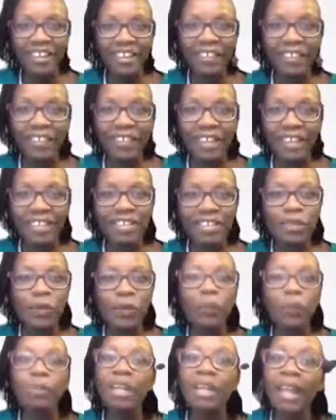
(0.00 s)
All right,
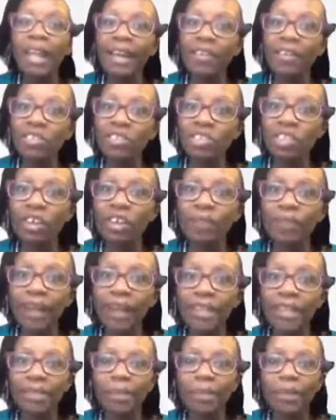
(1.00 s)
so the lion's share of
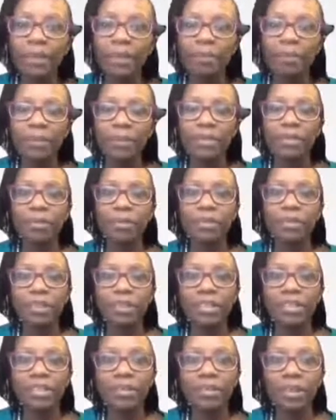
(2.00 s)
antibiotic
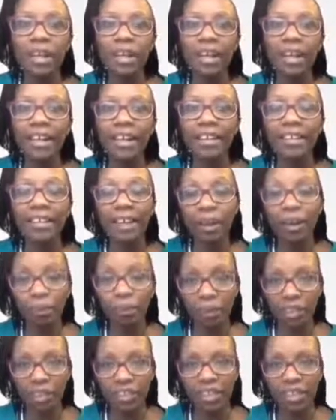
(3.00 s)
prescriptions occur in the
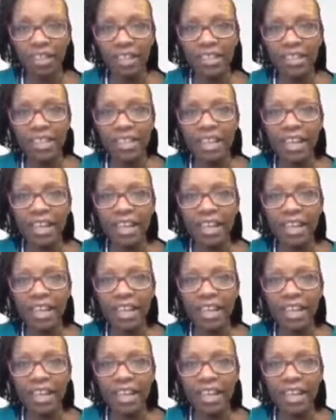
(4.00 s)
outpatient.